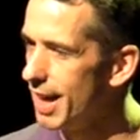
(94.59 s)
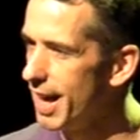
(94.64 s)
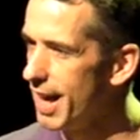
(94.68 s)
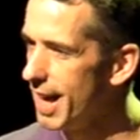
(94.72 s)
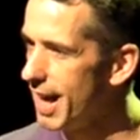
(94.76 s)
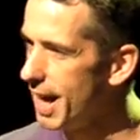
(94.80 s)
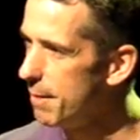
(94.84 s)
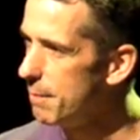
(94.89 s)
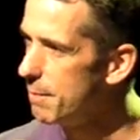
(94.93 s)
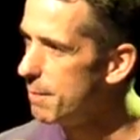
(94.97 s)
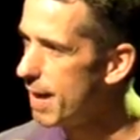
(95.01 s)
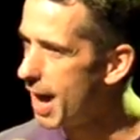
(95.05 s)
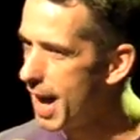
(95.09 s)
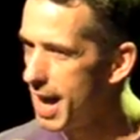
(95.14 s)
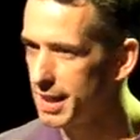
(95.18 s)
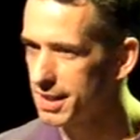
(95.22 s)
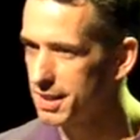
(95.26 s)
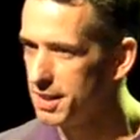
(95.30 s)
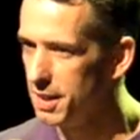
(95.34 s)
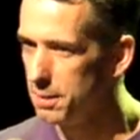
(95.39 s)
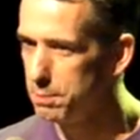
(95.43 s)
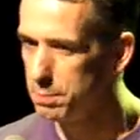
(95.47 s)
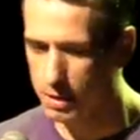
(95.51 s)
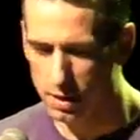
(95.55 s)
and I'm
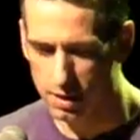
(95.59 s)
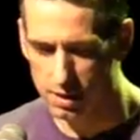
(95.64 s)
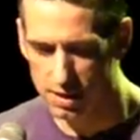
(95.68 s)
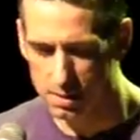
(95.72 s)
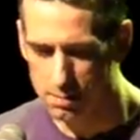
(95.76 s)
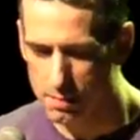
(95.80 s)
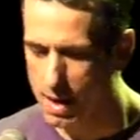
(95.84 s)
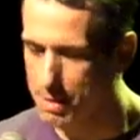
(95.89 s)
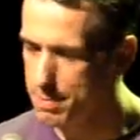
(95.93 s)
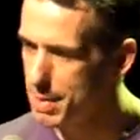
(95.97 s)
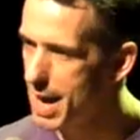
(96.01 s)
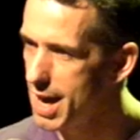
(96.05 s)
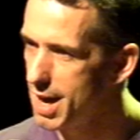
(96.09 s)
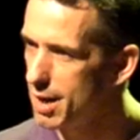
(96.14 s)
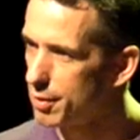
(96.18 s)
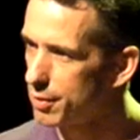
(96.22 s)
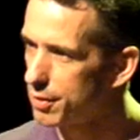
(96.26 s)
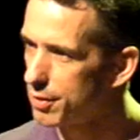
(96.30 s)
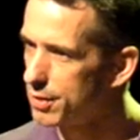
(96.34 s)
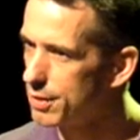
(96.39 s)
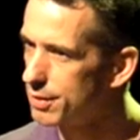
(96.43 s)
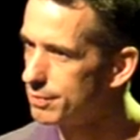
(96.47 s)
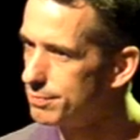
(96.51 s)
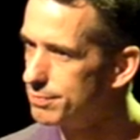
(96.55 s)
not going to put it in my
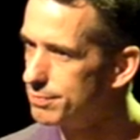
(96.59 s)
mouth